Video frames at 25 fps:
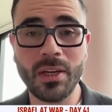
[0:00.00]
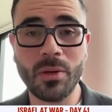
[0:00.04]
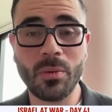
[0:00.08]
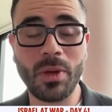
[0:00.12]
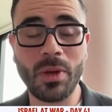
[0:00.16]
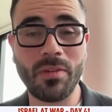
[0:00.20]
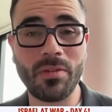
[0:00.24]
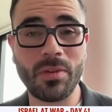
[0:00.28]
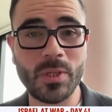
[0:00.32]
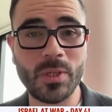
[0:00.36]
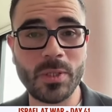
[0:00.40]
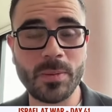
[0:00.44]

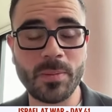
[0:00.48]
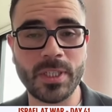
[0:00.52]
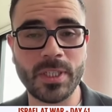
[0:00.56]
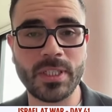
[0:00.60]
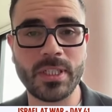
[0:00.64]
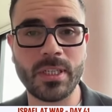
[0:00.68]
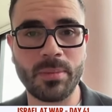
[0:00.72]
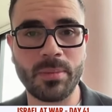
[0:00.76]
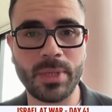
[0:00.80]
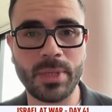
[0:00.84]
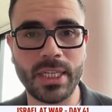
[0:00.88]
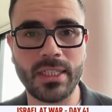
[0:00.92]
We have a
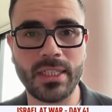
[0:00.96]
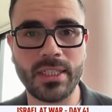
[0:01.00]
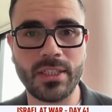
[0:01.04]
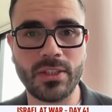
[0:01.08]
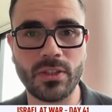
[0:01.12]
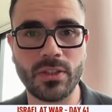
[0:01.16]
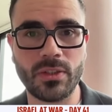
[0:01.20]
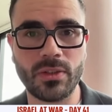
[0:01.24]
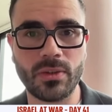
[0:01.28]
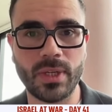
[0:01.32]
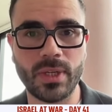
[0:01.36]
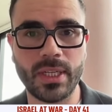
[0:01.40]
responsibility
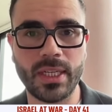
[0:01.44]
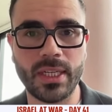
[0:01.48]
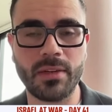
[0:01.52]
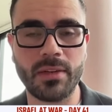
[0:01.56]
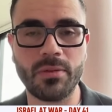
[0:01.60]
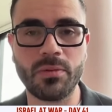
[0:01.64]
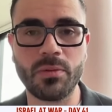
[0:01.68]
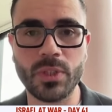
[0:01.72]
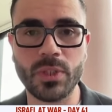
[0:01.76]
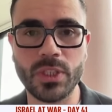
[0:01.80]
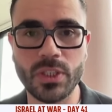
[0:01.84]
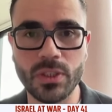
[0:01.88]
to do it, and
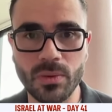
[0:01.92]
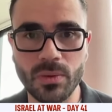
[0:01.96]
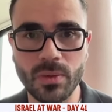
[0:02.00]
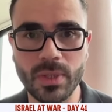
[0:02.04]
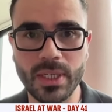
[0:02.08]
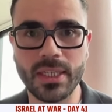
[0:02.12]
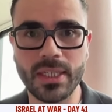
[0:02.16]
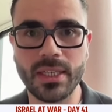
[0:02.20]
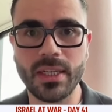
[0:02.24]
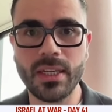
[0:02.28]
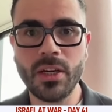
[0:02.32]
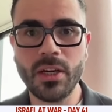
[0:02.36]
if we do
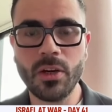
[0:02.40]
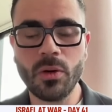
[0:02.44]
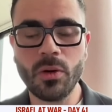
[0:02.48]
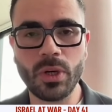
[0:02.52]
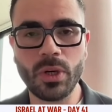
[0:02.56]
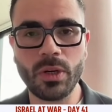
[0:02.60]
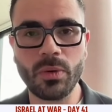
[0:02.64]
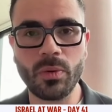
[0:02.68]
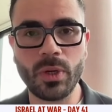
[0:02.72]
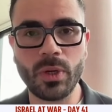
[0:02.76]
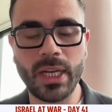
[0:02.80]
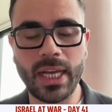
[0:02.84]
it,
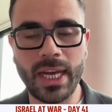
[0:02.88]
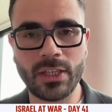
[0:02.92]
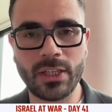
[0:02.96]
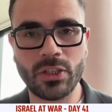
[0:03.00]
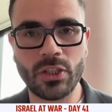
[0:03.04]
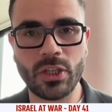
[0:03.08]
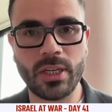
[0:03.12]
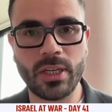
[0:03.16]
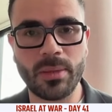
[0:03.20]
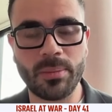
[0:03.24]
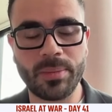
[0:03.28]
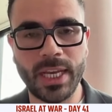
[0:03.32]
we will
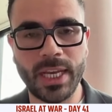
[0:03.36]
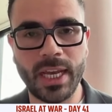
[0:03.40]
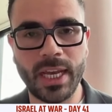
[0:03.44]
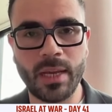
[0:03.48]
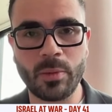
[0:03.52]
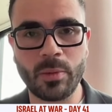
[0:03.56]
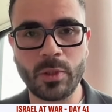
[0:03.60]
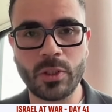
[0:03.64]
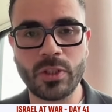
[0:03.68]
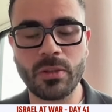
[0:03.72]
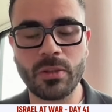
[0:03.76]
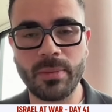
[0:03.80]
actually be
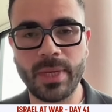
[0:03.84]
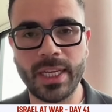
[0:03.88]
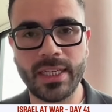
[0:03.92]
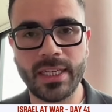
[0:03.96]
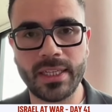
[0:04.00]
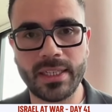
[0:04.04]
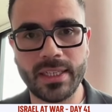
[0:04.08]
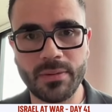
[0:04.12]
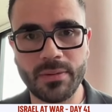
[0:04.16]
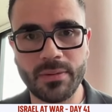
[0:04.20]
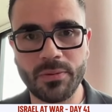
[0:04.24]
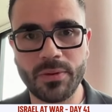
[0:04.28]
able to
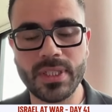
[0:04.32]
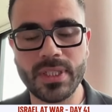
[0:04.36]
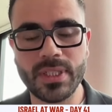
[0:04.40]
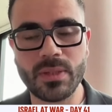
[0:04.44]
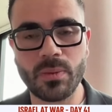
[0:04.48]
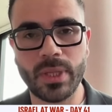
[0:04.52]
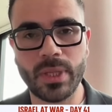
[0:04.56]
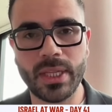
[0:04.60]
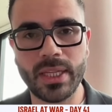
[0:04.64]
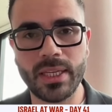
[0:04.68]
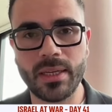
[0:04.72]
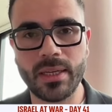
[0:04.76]
make a
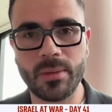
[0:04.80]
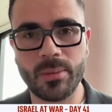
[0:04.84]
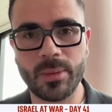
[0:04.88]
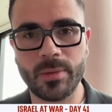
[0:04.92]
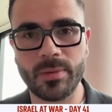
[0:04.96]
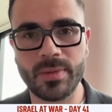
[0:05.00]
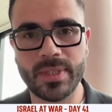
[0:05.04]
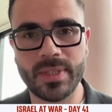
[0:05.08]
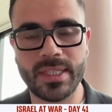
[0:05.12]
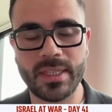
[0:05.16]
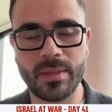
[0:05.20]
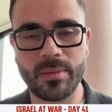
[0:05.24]
difference within the
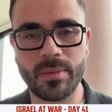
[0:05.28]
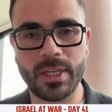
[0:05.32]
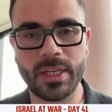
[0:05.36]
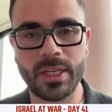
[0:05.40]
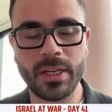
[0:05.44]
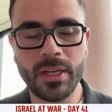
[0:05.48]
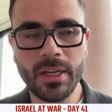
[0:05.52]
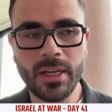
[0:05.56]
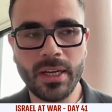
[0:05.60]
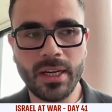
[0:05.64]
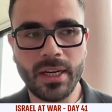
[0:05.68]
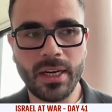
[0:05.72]
BBC. But
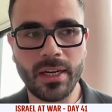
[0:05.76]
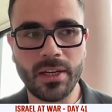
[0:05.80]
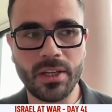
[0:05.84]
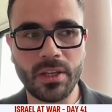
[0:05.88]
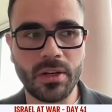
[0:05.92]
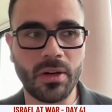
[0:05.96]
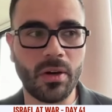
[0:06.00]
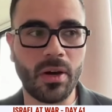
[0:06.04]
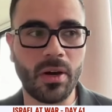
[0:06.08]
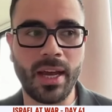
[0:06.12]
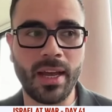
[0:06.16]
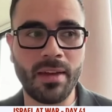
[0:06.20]

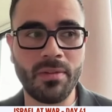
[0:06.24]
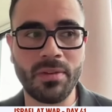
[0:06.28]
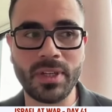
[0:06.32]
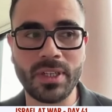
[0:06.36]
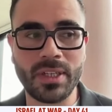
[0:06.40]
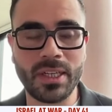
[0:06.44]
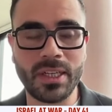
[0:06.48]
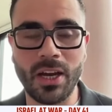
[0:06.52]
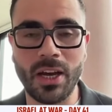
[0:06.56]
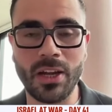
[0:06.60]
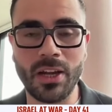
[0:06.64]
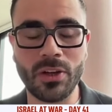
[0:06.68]
I
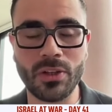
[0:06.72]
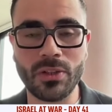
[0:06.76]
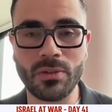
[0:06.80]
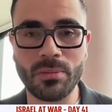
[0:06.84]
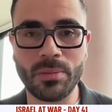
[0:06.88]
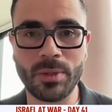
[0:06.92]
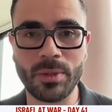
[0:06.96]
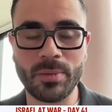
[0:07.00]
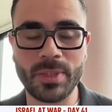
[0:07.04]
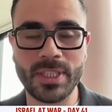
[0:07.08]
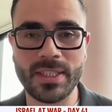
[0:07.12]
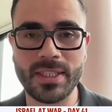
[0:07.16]
haven't gone on
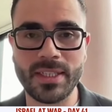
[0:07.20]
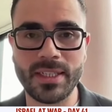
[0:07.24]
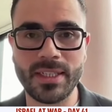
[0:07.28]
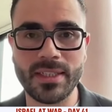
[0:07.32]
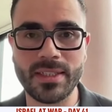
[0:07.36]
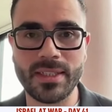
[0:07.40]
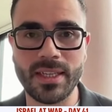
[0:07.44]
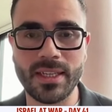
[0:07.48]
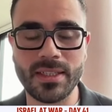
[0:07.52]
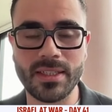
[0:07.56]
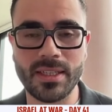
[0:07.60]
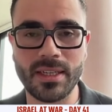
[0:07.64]

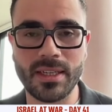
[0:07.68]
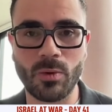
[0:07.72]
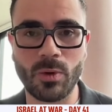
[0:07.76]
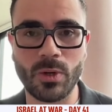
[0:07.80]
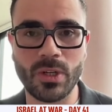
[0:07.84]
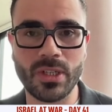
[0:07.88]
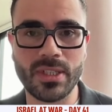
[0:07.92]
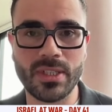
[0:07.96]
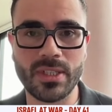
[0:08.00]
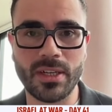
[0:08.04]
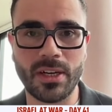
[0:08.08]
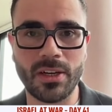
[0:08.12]
BBC since the
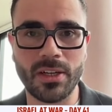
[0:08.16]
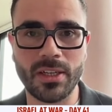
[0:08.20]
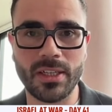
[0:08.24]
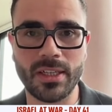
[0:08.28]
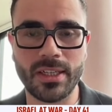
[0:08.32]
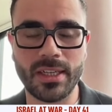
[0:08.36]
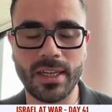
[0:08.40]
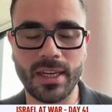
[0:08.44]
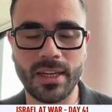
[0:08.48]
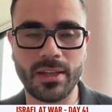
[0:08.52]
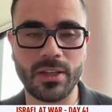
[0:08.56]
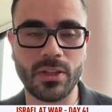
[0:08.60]
war
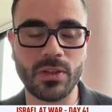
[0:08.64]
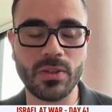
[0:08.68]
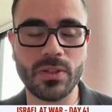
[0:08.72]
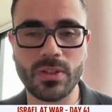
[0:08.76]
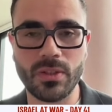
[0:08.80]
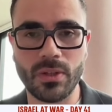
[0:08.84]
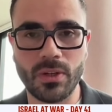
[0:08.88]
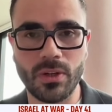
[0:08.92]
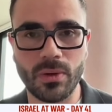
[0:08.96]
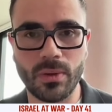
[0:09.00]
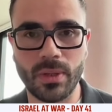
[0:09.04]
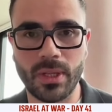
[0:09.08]
started, and I used
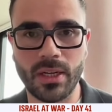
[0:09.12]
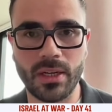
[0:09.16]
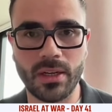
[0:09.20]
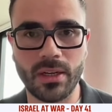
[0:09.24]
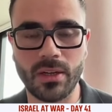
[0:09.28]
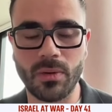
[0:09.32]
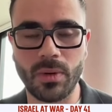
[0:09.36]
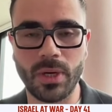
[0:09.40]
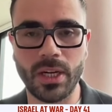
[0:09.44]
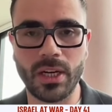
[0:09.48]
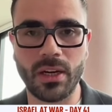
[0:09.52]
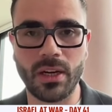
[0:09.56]
to go there
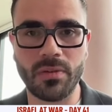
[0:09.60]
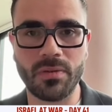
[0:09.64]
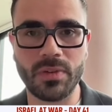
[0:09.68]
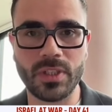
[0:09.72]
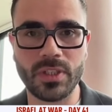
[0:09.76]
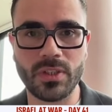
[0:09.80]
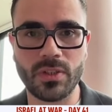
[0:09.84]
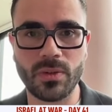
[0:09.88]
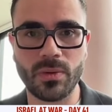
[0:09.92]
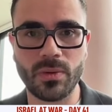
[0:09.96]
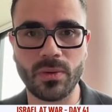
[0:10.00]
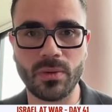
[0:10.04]
quite
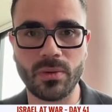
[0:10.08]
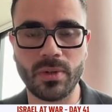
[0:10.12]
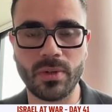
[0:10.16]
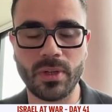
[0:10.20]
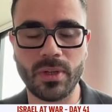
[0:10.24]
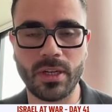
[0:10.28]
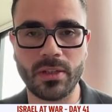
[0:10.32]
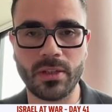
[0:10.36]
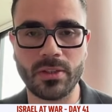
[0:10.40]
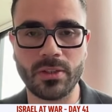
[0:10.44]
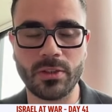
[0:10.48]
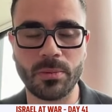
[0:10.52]
often
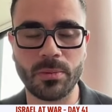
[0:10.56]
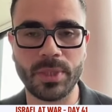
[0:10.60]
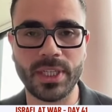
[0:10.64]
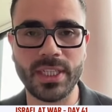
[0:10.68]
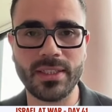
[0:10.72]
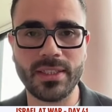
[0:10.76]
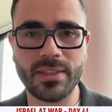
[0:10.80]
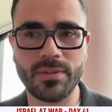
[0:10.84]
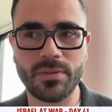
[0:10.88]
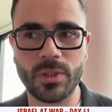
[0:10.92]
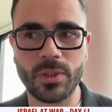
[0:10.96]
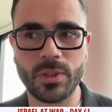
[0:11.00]
to be
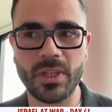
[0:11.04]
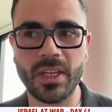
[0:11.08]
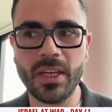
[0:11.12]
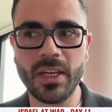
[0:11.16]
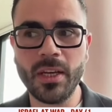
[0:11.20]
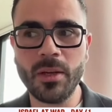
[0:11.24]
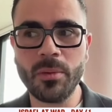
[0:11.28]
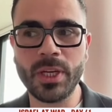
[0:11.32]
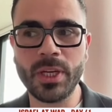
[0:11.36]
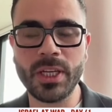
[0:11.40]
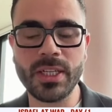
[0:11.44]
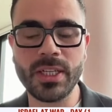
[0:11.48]
interviewed
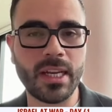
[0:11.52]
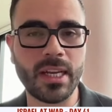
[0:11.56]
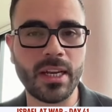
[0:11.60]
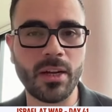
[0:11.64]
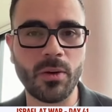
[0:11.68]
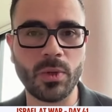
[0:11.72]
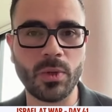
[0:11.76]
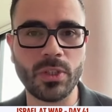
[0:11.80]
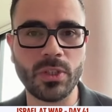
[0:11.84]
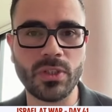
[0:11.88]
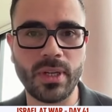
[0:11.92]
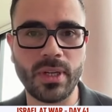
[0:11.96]
because I
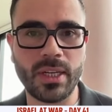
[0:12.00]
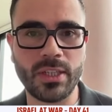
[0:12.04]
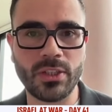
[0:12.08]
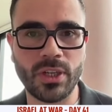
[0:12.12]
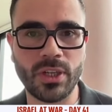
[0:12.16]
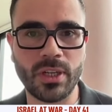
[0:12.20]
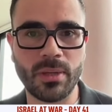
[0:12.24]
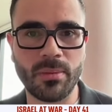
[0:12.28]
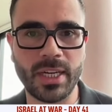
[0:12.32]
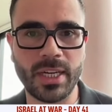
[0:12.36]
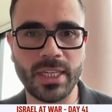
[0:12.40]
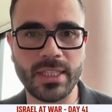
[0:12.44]
don't want to
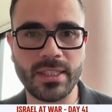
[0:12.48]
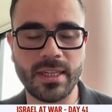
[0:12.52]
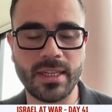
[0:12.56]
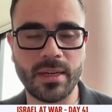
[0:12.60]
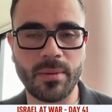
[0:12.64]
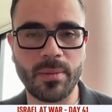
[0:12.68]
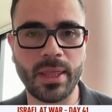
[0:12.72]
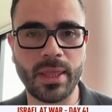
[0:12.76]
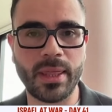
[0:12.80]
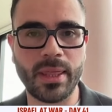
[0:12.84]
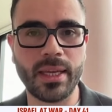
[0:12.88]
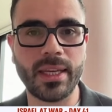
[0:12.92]
legitimize
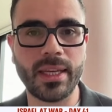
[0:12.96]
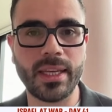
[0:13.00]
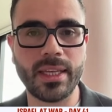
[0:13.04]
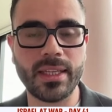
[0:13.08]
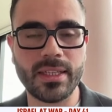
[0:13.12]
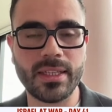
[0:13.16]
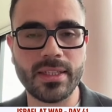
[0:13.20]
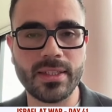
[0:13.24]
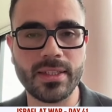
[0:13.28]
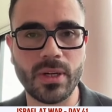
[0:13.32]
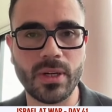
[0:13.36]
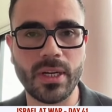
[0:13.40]
them. I think
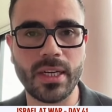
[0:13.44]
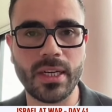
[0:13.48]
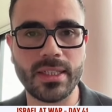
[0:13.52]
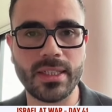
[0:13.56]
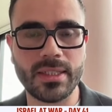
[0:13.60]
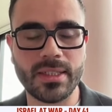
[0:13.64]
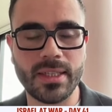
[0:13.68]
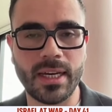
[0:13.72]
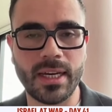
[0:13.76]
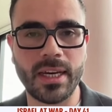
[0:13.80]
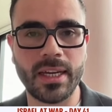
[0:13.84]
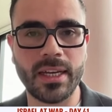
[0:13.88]
the
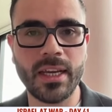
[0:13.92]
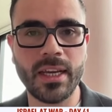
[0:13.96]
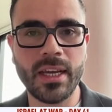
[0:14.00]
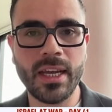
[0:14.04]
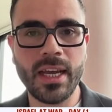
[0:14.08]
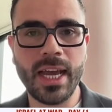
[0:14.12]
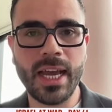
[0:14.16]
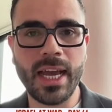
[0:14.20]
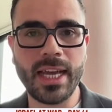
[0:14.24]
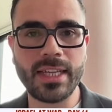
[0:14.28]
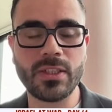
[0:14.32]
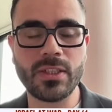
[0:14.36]
Israeli side
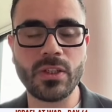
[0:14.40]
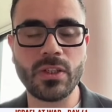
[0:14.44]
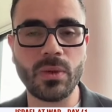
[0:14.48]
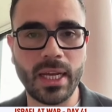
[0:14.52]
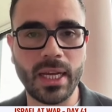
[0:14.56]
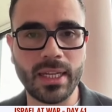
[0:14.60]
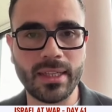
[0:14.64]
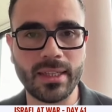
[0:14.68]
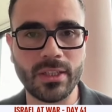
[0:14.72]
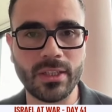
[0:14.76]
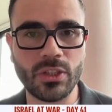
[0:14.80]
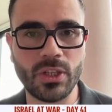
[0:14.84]
has to
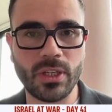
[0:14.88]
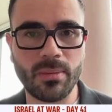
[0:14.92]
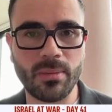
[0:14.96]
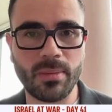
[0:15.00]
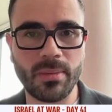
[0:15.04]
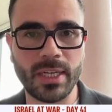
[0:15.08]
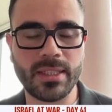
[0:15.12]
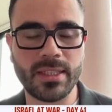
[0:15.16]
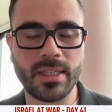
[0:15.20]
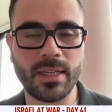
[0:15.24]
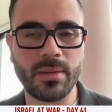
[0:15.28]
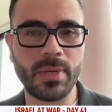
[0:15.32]
not
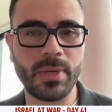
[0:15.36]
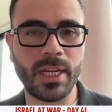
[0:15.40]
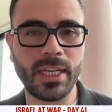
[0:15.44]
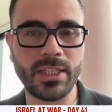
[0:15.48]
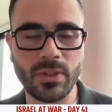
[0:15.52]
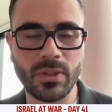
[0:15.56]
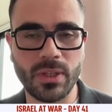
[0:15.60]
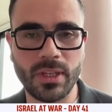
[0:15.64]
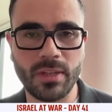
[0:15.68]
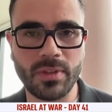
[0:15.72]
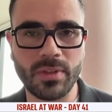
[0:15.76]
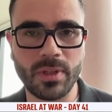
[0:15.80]
legitimize them,
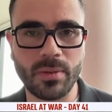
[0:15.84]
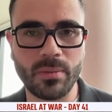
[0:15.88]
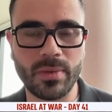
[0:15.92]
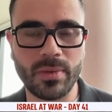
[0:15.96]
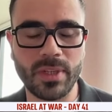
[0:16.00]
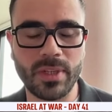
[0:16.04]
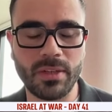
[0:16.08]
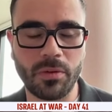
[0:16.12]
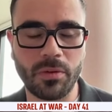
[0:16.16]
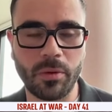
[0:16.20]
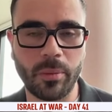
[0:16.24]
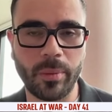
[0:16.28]
not to give them
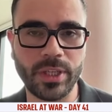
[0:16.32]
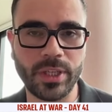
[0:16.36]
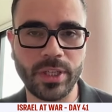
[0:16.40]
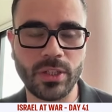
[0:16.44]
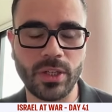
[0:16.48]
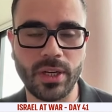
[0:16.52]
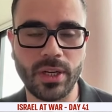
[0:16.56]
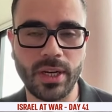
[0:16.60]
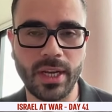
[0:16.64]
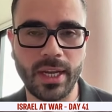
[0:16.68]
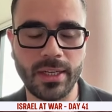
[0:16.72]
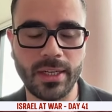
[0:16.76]

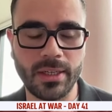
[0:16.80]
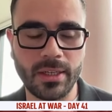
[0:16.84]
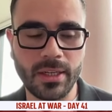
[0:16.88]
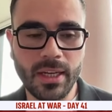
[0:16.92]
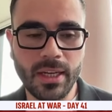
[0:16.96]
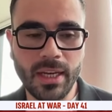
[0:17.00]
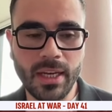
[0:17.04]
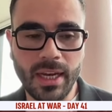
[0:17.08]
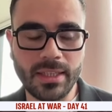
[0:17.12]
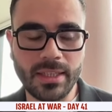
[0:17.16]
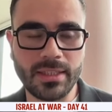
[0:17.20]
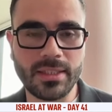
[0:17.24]
information, and
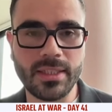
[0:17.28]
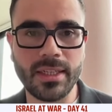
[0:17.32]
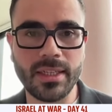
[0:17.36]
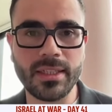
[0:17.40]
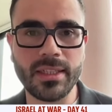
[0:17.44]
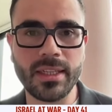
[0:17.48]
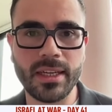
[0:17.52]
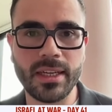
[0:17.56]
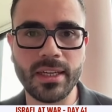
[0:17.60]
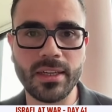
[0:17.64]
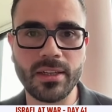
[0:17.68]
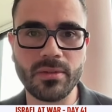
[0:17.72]
until
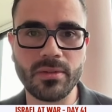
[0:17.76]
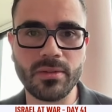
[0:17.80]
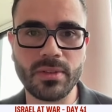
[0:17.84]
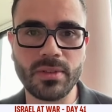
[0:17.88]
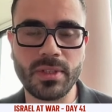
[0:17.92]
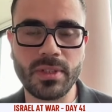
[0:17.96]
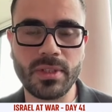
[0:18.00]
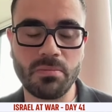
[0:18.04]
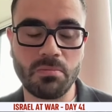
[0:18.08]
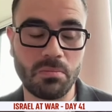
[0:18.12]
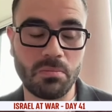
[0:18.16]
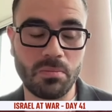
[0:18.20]
they